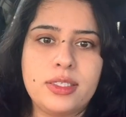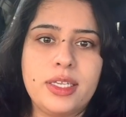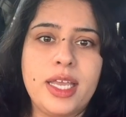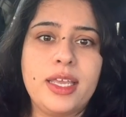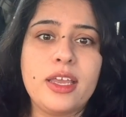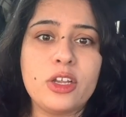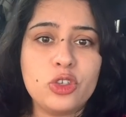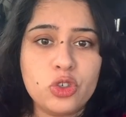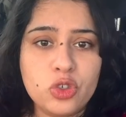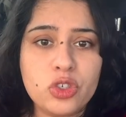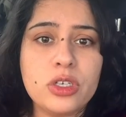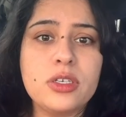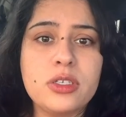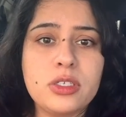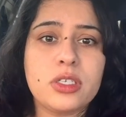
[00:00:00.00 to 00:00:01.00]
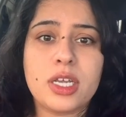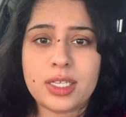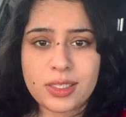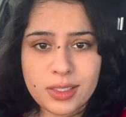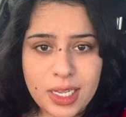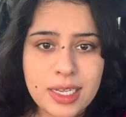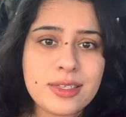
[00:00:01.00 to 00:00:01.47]
They can just
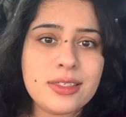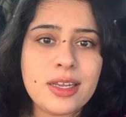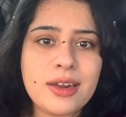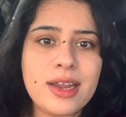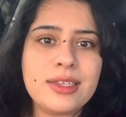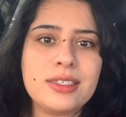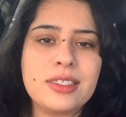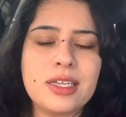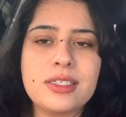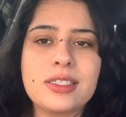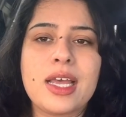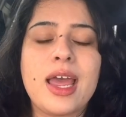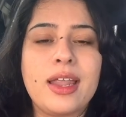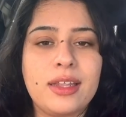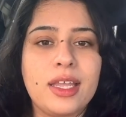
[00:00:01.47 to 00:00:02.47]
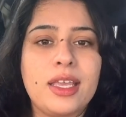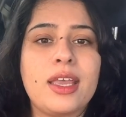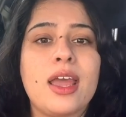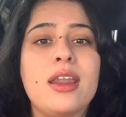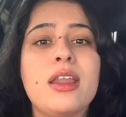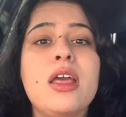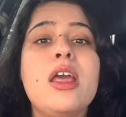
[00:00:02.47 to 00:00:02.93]
assess the residents and they
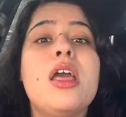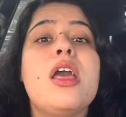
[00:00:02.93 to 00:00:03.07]
can